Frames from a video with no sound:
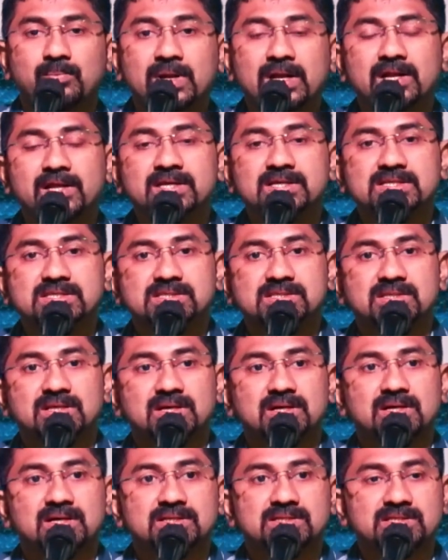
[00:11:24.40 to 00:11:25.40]
buildings
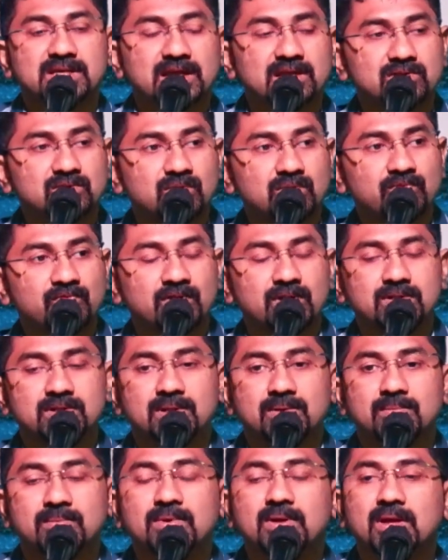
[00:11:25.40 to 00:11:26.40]
sanitarium for
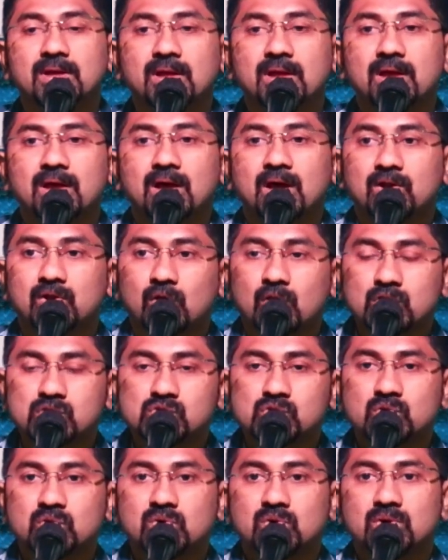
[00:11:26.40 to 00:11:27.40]
them and
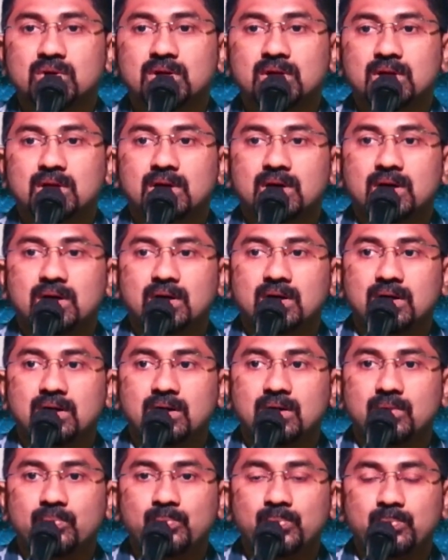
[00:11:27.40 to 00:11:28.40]
also
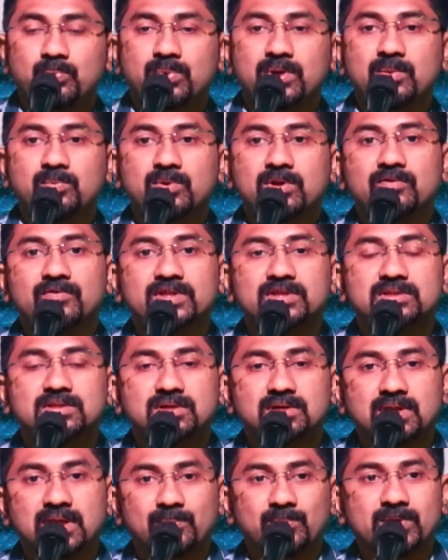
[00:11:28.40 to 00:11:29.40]
uh, people with
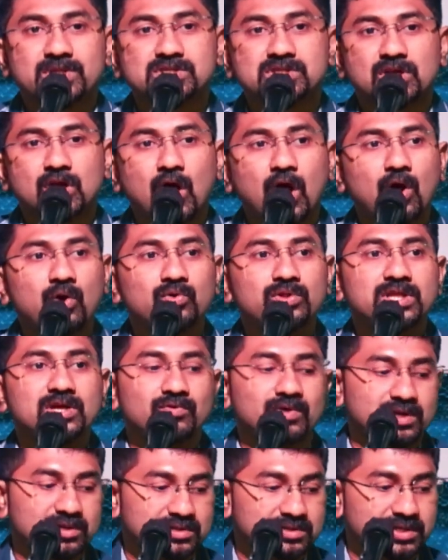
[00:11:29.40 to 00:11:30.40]
uh, leprosy, how
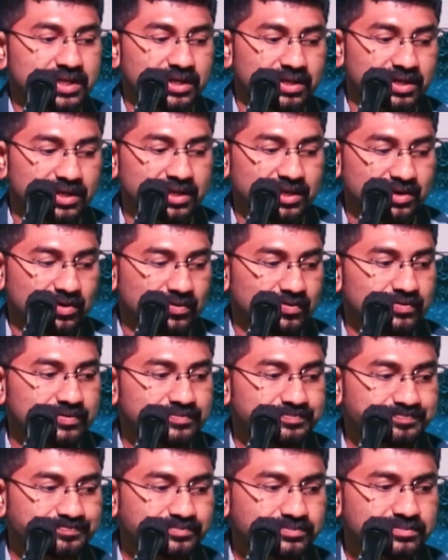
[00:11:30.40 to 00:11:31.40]
they were taken care of.
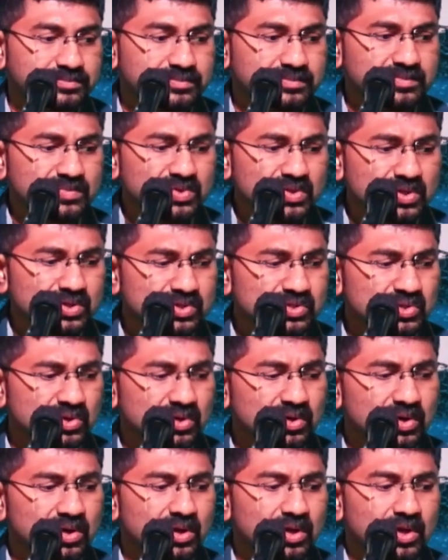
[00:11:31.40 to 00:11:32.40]

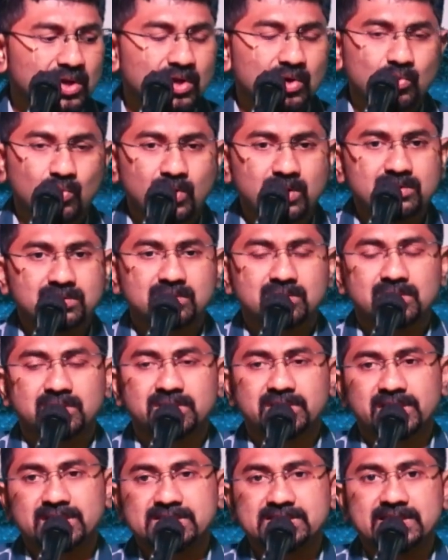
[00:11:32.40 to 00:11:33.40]
So, what
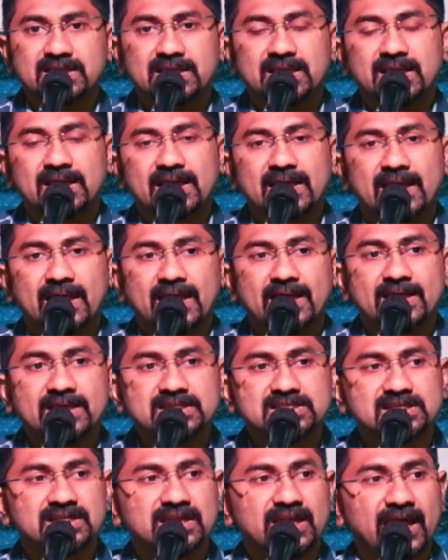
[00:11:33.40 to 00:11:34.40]
they say,
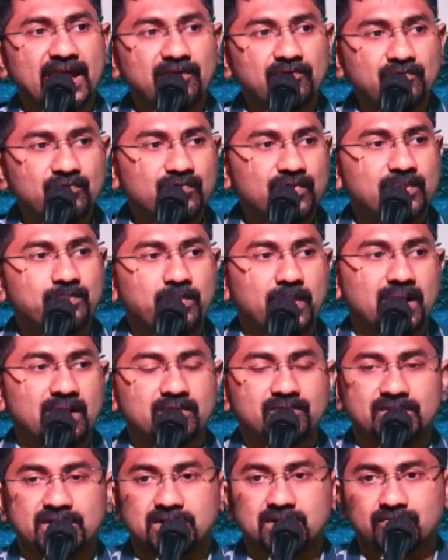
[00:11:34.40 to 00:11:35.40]
each and every
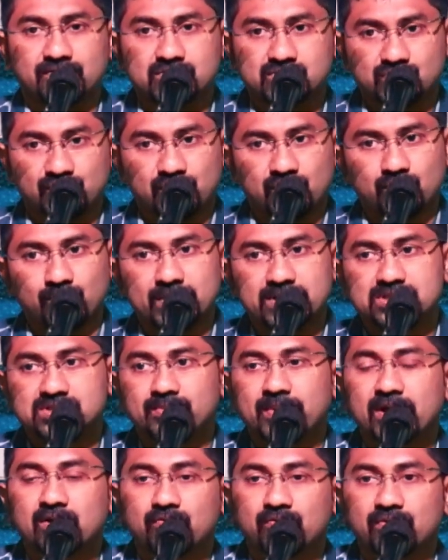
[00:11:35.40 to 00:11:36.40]
part of that, of course, a few
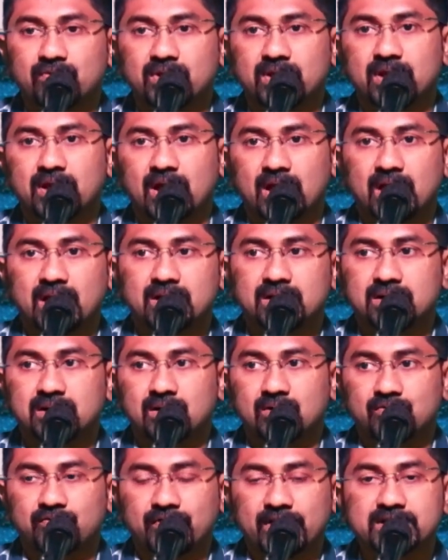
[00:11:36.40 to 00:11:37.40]
months back we had
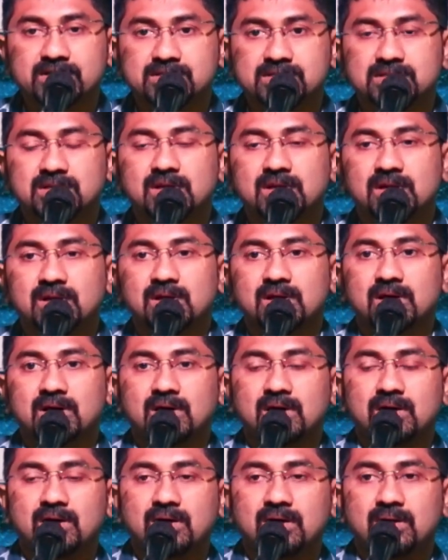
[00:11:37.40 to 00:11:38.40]
our friends
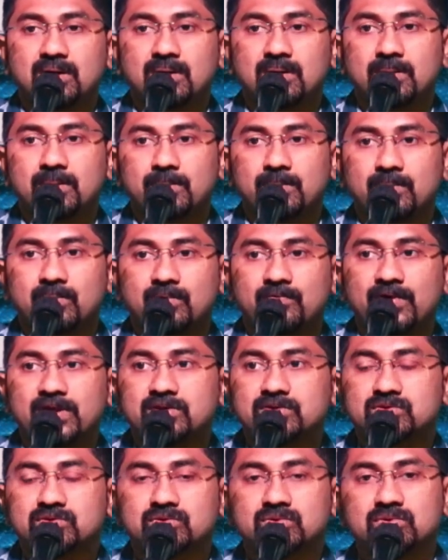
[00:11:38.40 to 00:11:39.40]
uh,
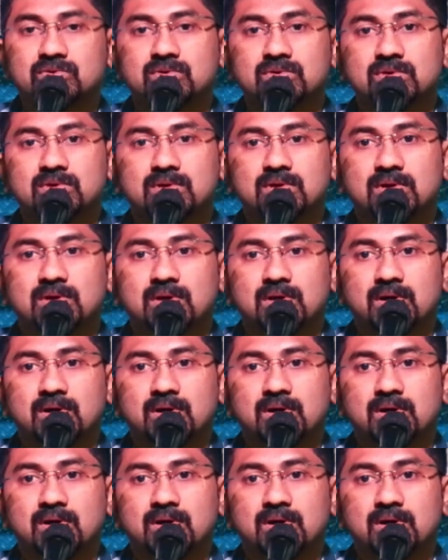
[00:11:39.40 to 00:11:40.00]
went to